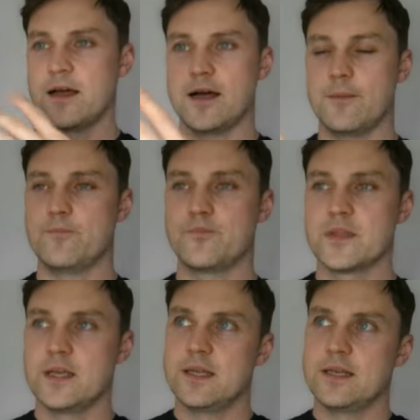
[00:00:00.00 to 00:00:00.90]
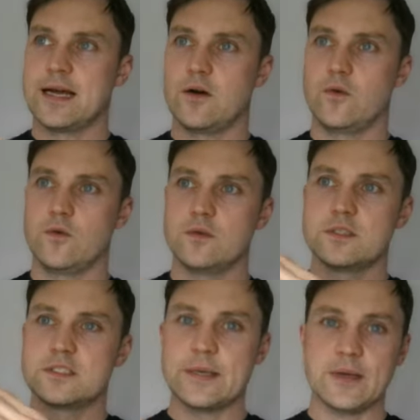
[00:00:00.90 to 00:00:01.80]
Now,
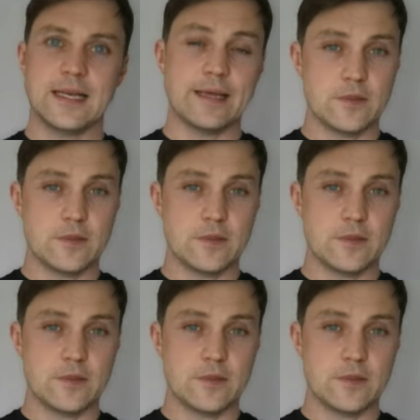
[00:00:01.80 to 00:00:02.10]
typically,